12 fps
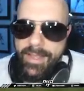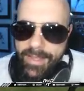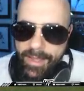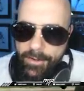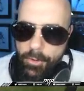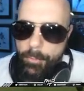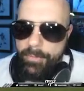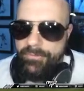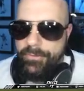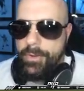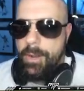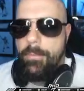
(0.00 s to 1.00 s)
Get an open
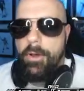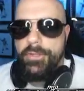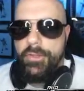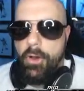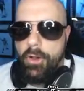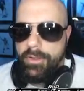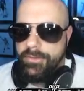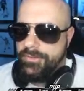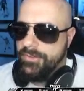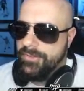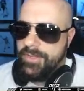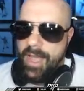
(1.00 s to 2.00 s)
field. I'm on Dawkins.
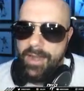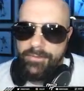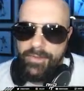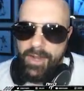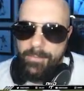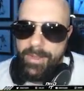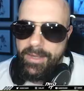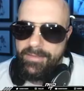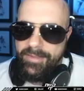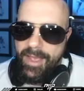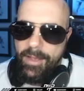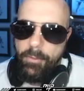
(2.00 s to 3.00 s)
Just got to try to make a
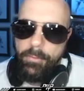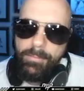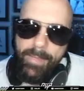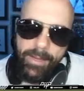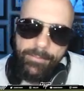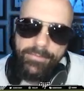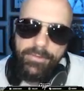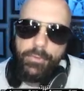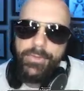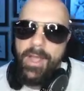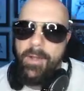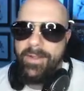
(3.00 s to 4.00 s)
tackle. Make him slow
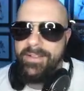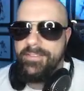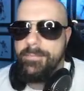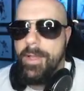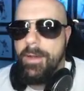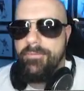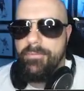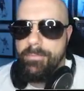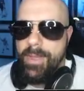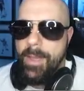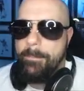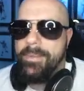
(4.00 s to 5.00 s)
down. Get some help from
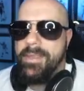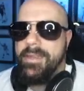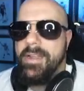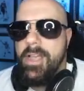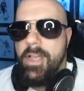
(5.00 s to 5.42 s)
Pat Pete.